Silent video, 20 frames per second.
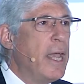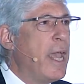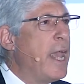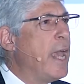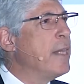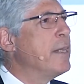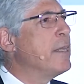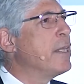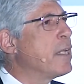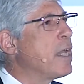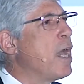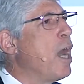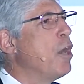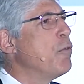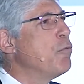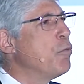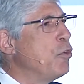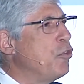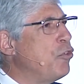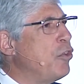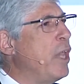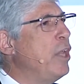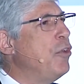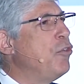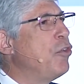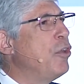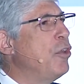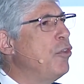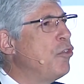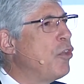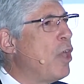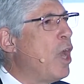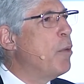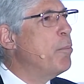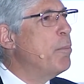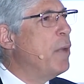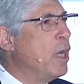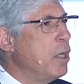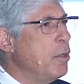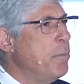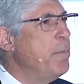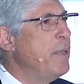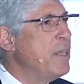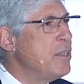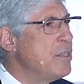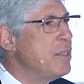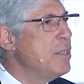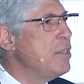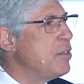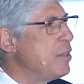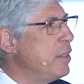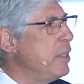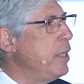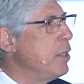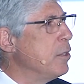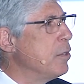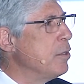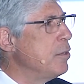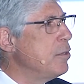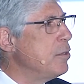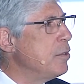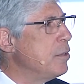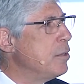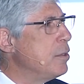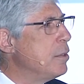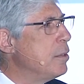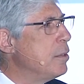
and the conversations among business leaders